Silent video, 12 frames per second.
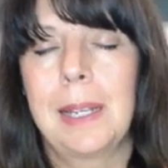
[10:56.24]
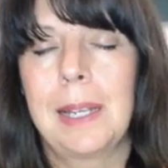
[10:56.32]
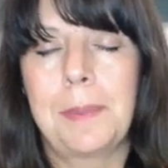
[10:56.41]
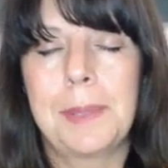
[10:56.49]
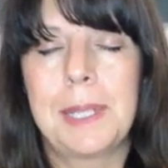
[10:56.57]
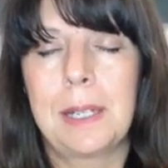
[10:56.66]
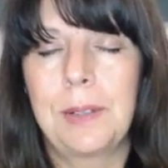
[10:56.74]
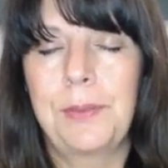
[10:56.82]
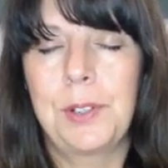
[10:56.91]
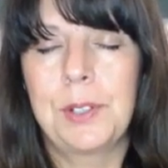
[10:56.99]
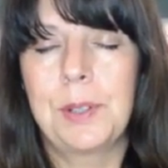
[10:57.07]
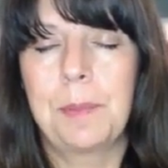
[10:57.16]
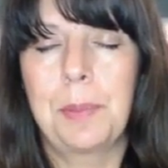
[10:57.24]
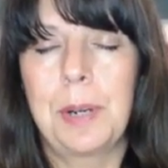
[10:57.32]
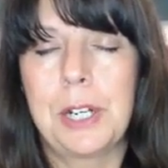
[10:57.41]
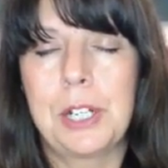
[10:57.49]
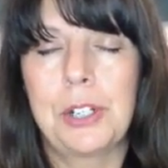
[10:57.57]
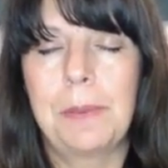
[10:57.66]
And I'm starting to feel some
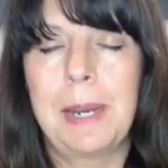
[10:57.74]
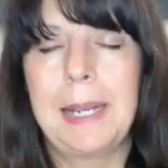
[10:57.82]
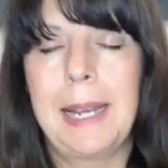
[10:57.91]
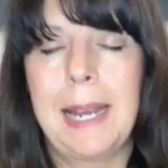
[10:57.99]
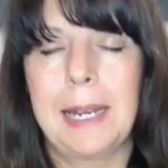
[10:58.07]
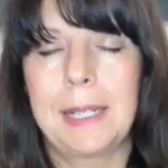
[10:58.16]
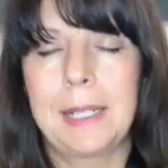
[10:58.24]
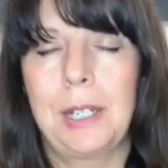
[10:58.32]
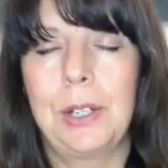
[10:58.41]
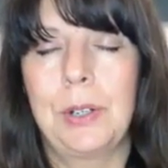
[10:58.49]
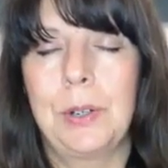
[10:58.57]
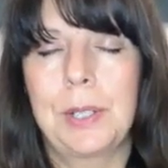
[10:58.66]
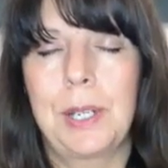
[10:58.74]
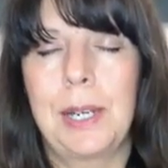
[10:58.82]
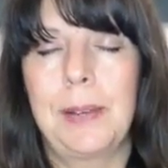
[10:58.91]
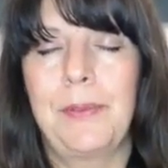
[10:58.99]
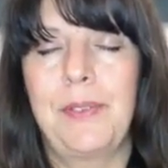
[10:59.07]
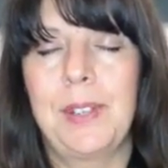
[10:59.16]
pressure in my neck. So you can also
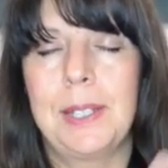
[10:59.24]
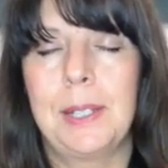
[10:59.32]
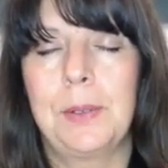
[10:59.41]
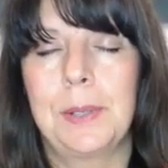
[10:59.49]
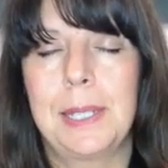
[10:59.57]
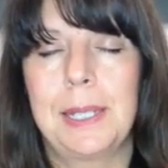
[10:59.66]
get physical